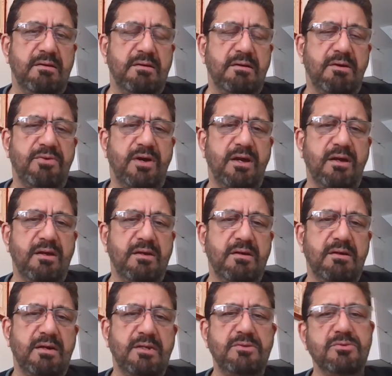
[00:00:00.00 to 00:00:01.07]
of
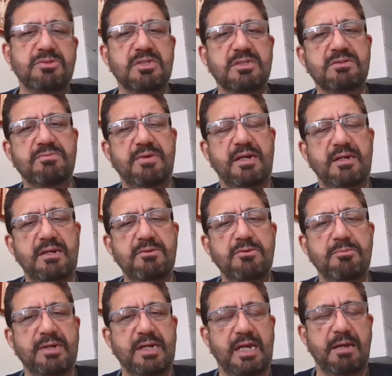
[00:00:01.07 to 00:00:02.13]
hunger, and you just went and you
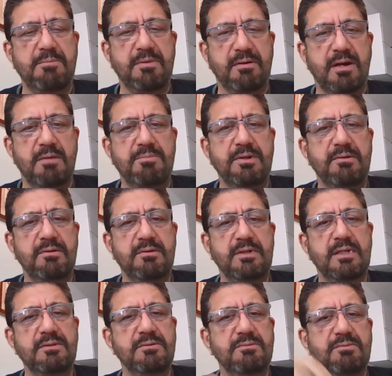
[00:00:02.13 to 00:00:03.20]
became a Robin Hood,
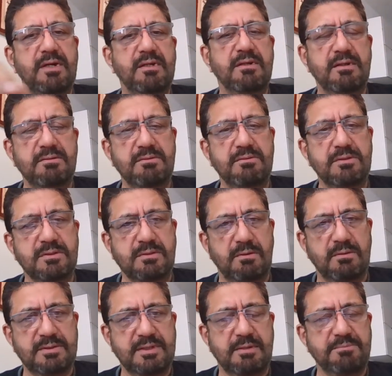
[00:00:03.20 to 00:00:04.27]
and you went and you
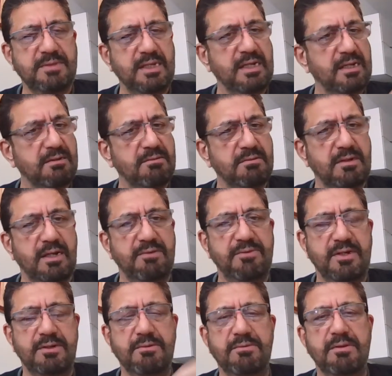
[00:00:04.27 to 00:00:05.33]
stole something and you gave
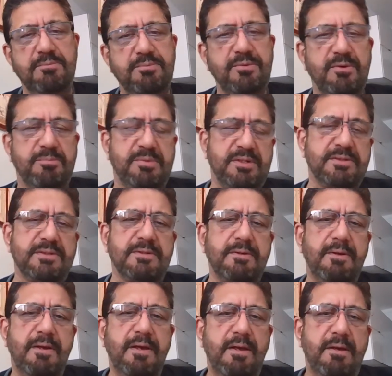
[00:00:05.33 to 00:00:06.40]
it to the poor person
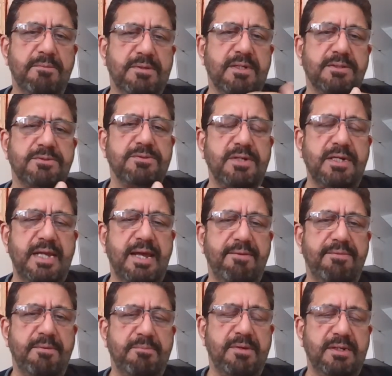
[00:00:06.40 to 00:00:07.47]
because you didn't have
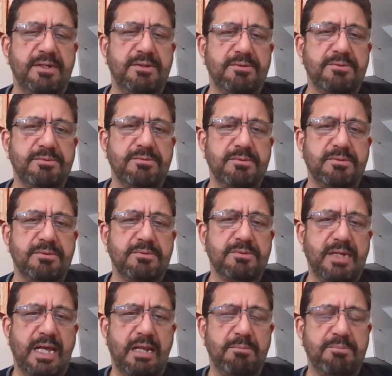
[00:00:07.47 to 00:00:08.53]
the money to
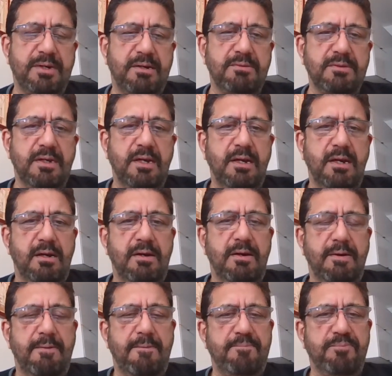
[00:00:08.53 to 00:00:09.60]
help out.
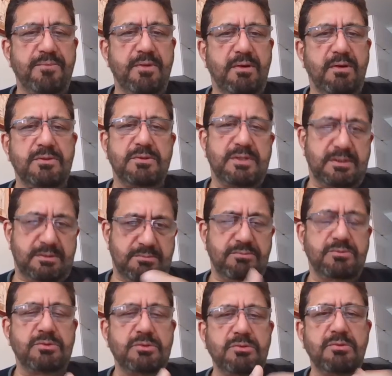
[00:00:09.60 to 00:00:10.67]
Or you
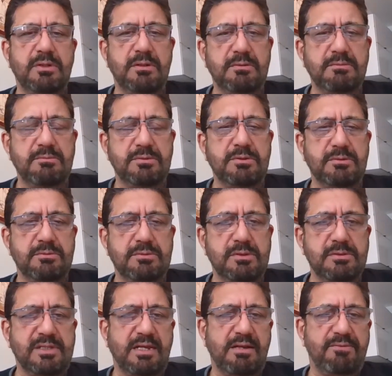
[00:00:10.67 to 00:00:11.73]

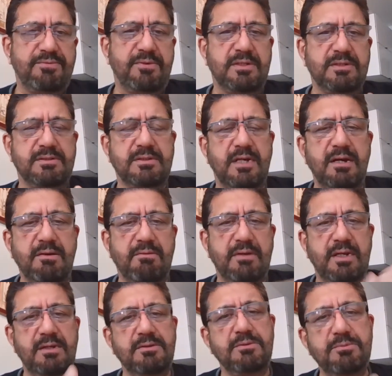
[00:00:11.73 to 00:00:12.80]
yourself was
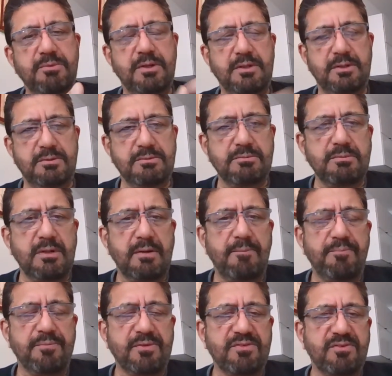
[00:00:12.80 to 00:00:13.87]
hungry, and you wanted to
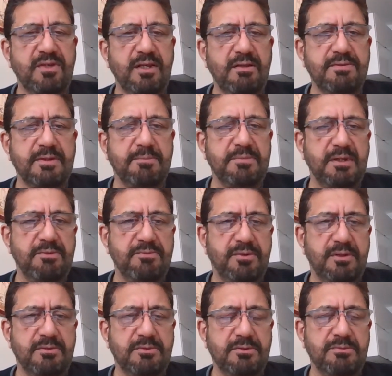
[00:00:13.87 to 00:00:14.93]
steal something
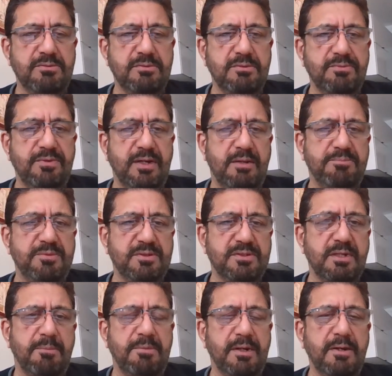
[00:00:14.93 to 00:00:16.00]
to fill up your
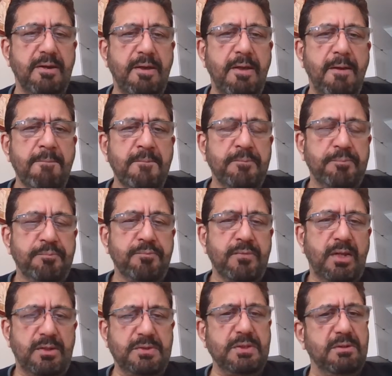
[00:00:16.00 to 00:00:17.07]
stomach.
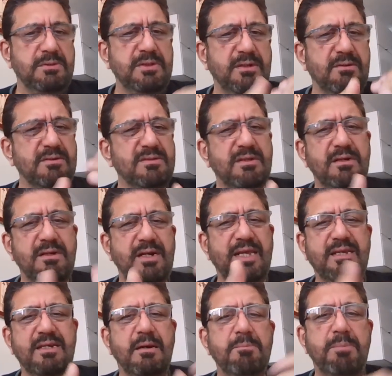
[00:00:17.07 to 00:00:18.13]
So it's all
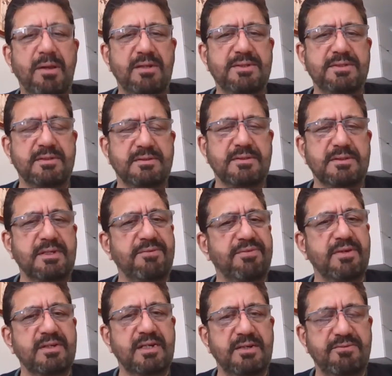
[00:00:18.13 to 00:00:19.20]
like compulsions,
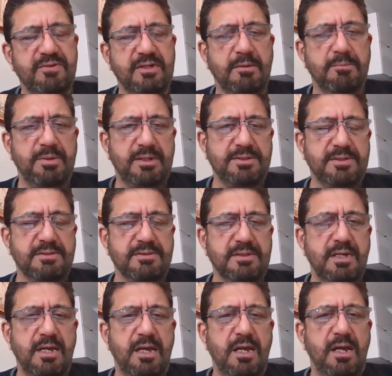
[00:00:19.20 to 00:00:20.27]
different kind of compulsions.
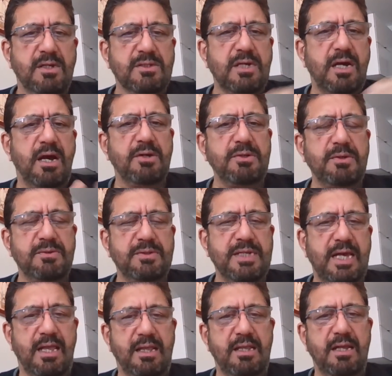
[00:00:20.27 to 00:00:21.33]
So how do you
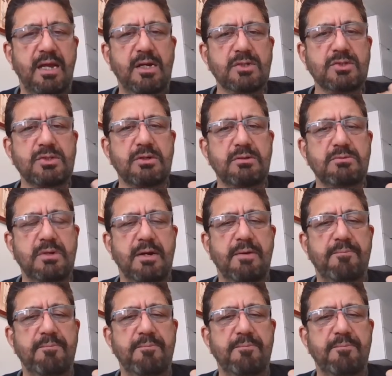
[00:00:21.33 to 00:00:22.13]
tell? So